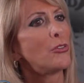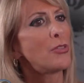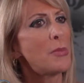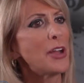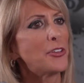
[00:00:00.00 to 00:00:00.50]
for
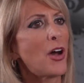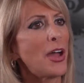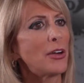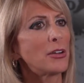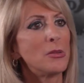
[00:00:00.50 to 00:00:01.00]
my
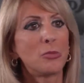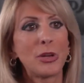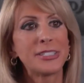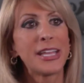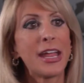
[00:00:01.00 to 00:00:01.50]
tire,
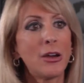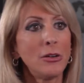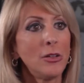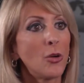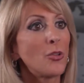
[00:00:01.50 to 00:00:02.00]
compressed air
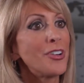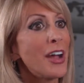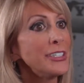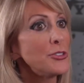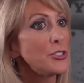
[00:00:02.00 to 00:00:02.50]
or
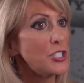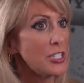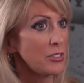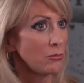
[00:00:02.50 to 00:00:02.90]
nitrogen?